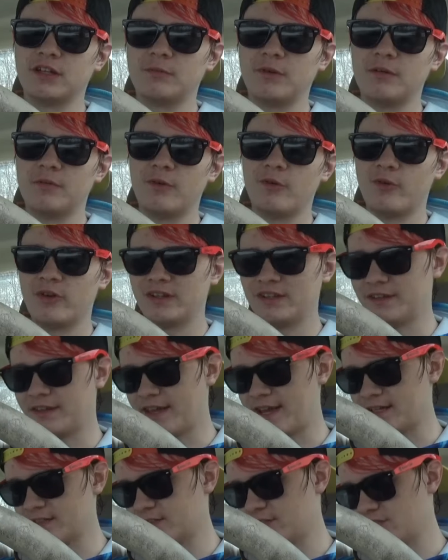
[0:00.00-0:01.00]
I'm on my way to the
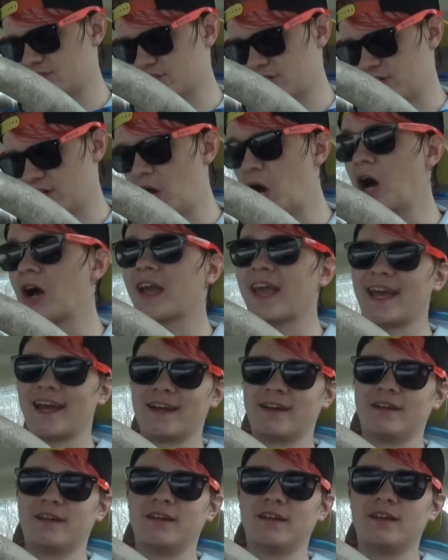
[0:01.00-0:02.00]
gas station
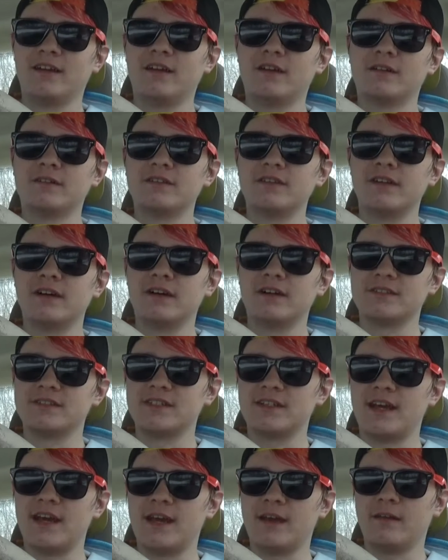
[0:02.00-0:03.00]
again uh,
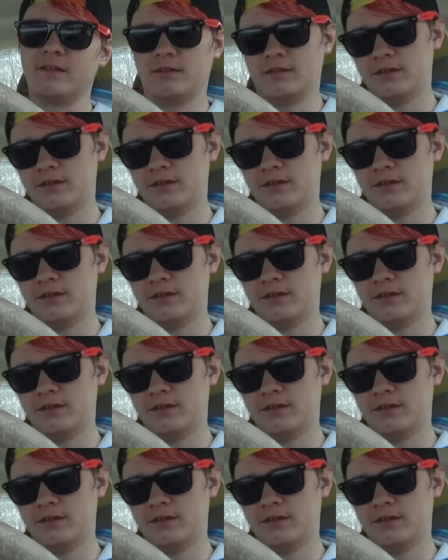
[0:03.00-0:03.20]
today,